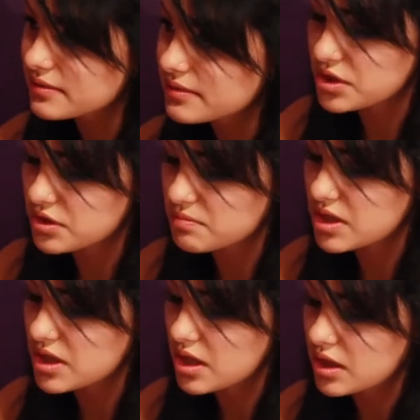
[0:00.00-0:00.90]
It shows
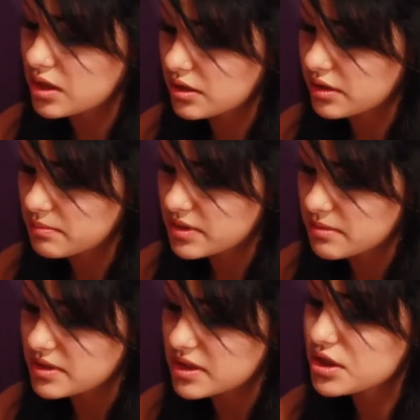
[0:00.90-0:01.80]
me you're going to
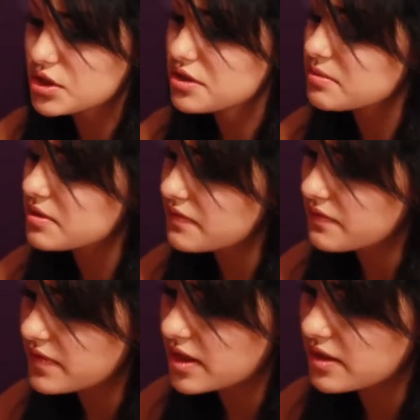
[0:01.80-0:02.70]
become a leader, shows me
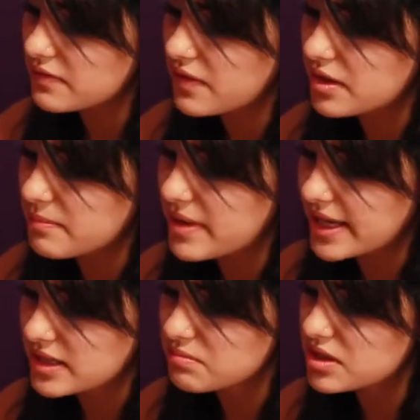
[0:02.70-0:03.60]
faith falling
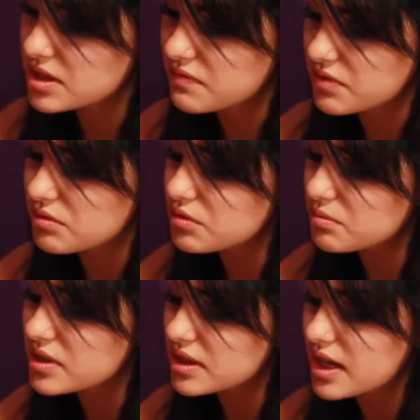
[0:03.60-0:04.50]
back into place for you and you
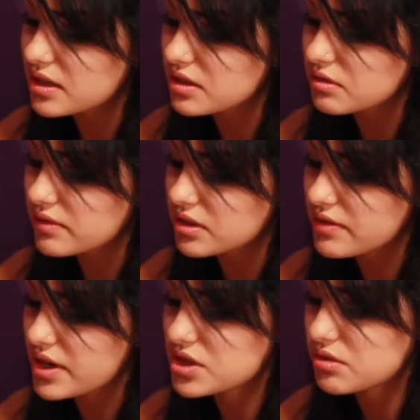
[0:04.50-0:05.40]
being guided in the right
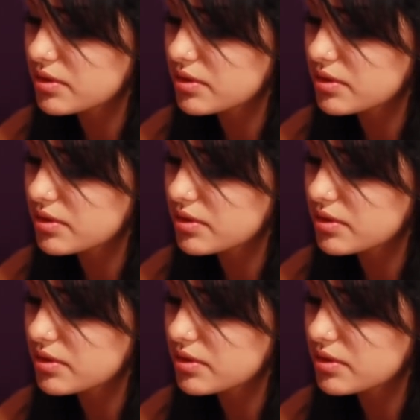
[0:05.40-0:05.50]
direction.